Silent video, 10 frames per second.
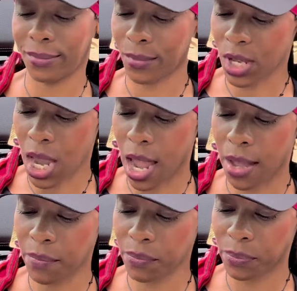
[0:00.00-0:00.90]

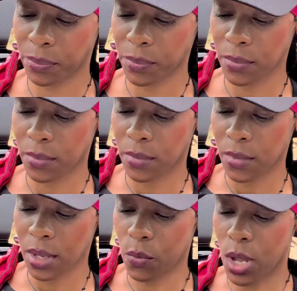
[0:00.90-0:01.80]
Okay?
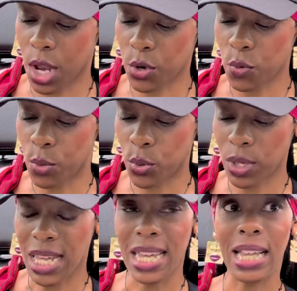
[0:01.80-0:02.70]
And we got new
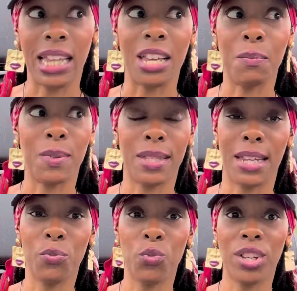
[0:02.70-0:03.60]
moon eclipse.
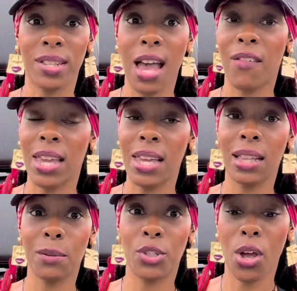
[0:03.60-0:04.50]
Didn't we just have an
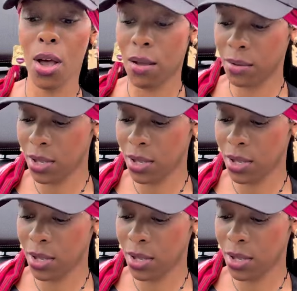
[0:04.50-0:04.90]
eclipse, y'all?